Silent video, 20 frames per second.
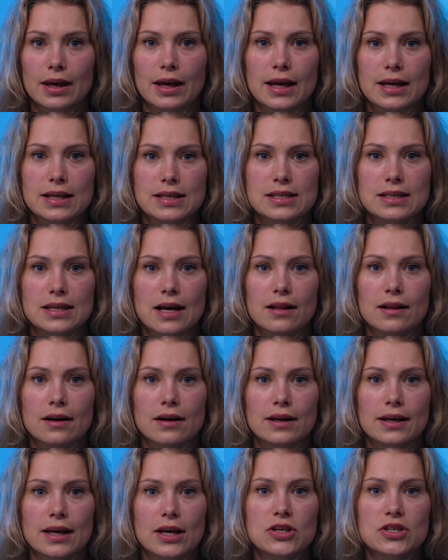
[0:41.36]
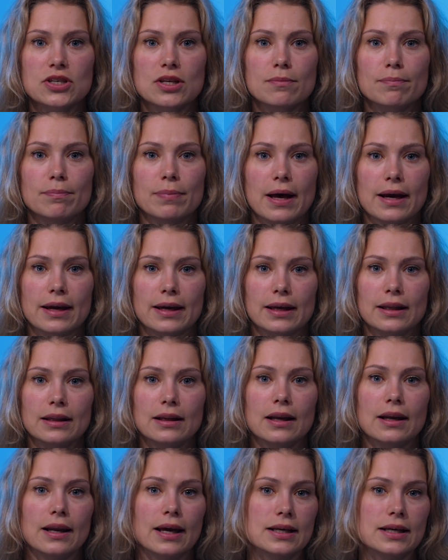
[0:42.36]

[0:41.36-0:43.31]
Install a caching plugin